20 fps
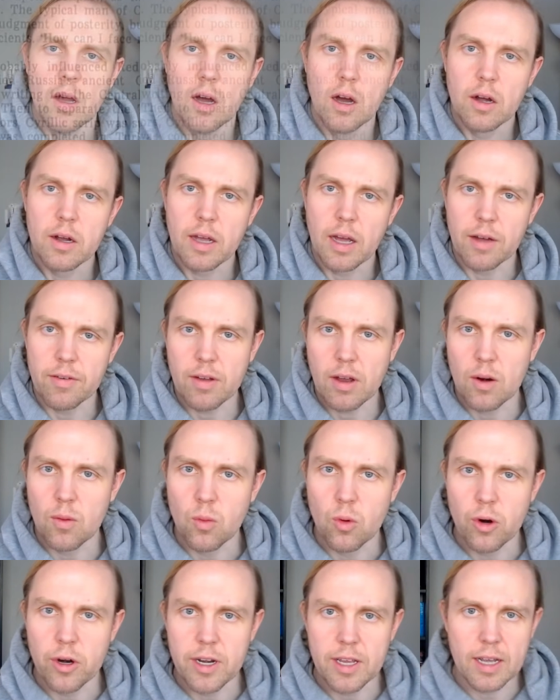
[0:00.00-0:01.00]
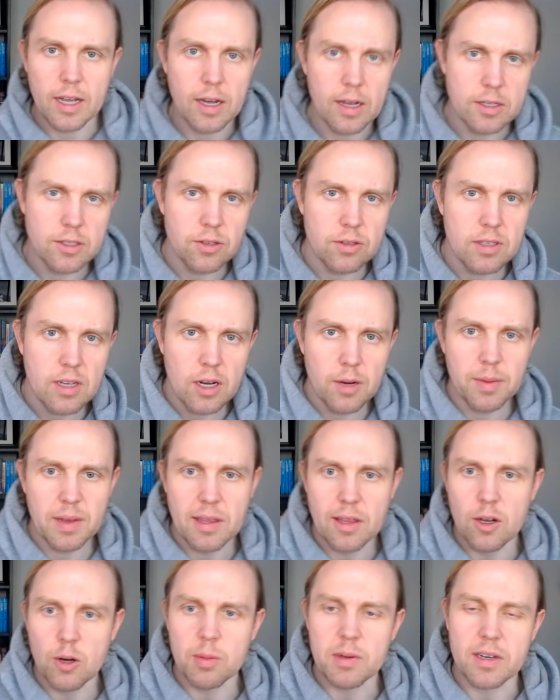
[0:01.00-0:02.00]
Okay, I've got to warn you guys, there's going to be a
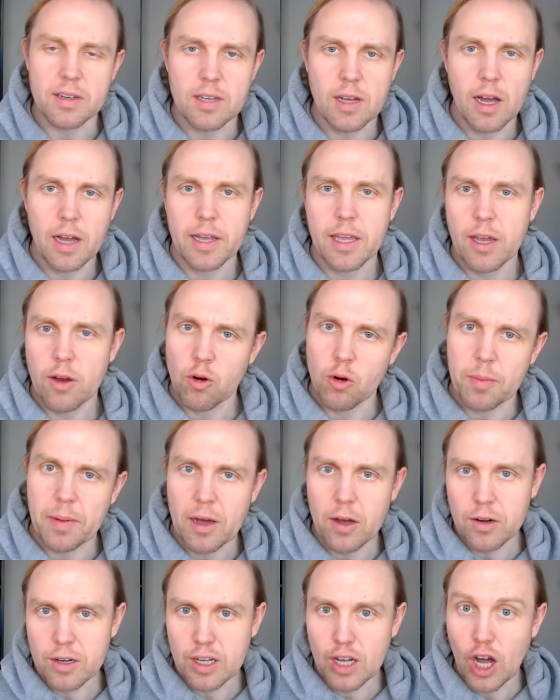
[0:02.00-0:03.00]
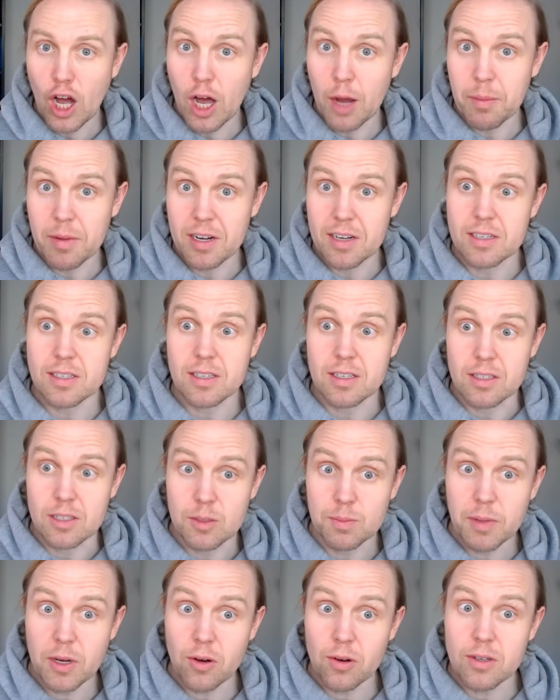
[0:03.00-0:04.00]
little bit of talk here about communist
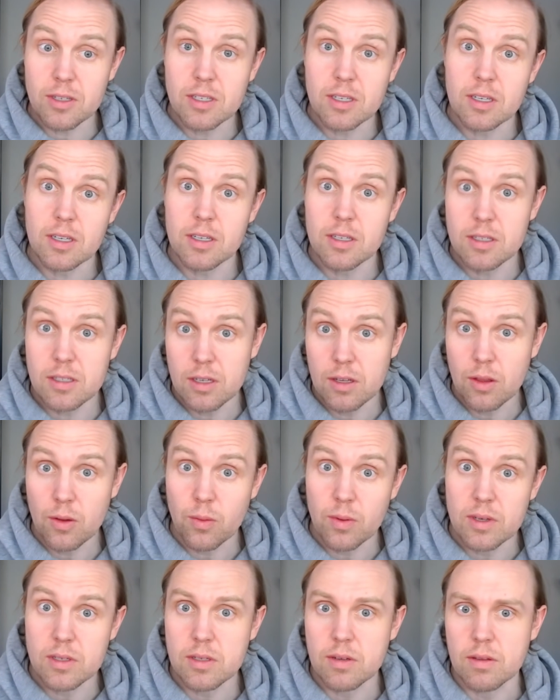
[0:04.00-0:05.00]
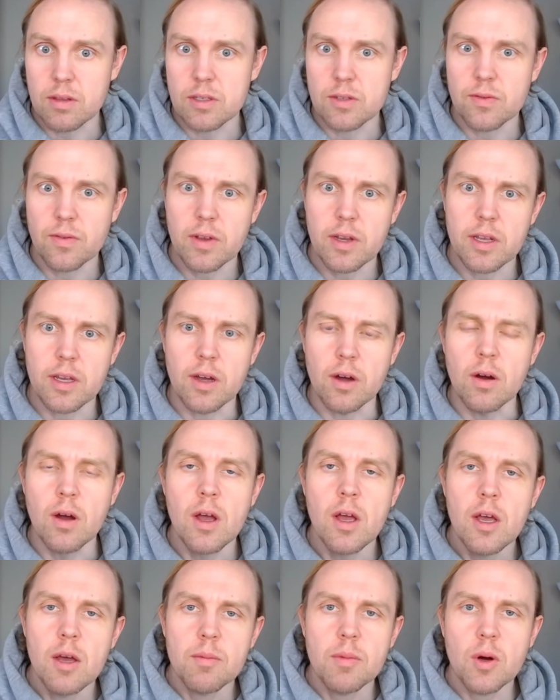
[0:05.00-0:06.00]
conspiracies in the rest of this video.
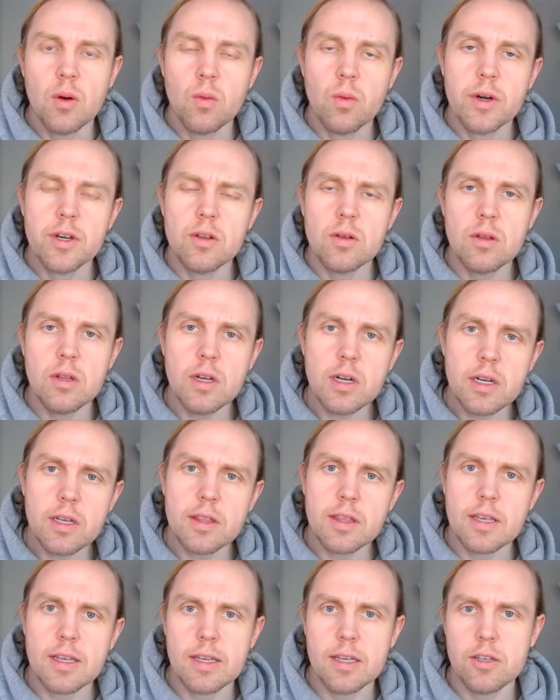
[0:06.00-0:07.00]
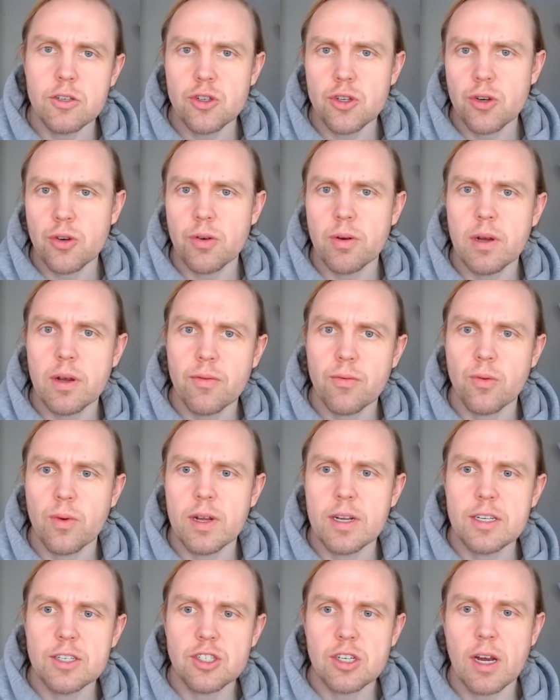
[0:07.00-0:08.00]
But when you look at the history of
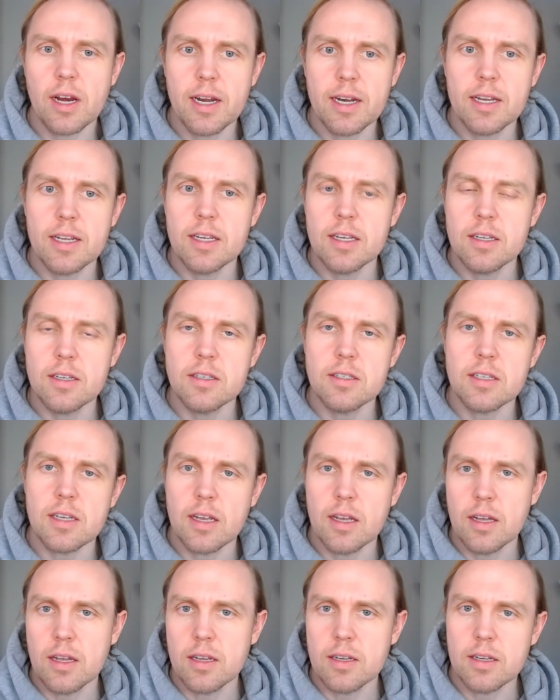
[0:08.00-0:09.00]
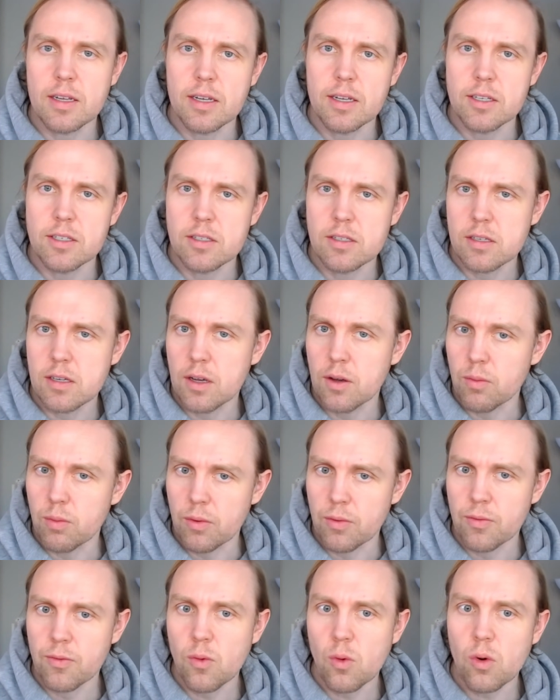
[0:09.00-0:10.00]
written Chinese and its
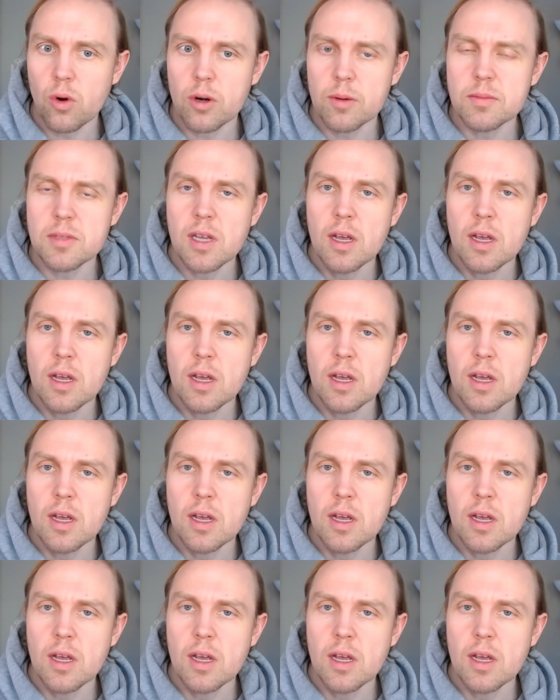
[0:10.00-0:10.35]
reforms,